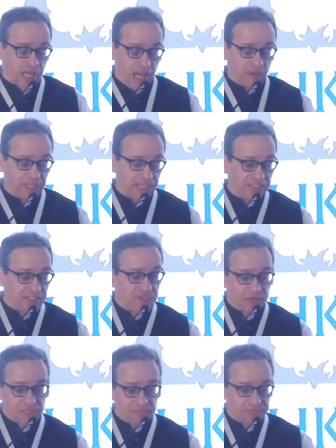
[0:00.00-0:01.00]
Our
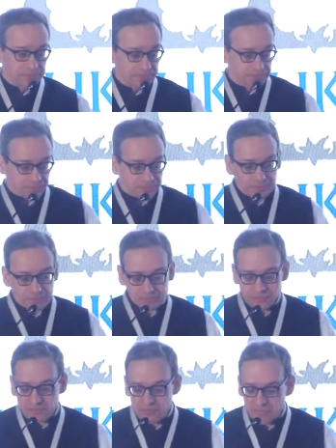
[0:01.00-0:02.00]
industry
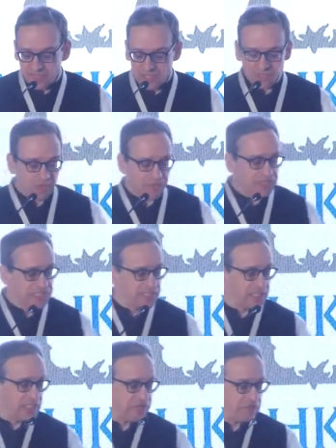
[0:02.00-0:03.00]
is
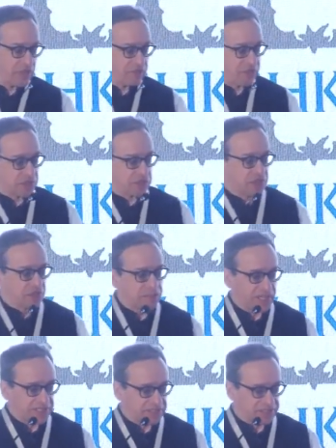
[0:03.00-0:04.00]
obviously a, a very
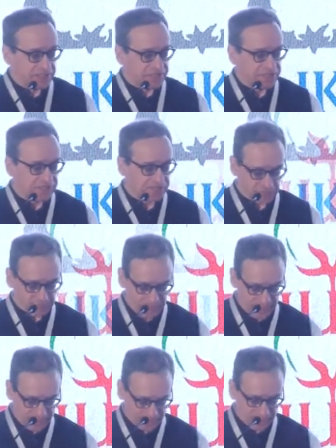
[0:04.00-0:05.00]
competitive, um,
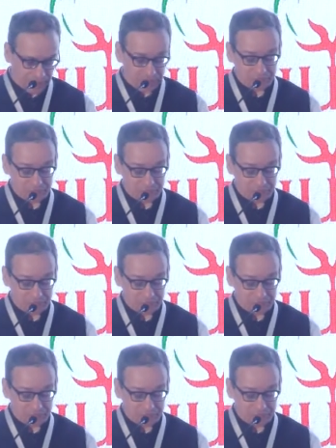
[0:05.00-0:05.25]
has, uh,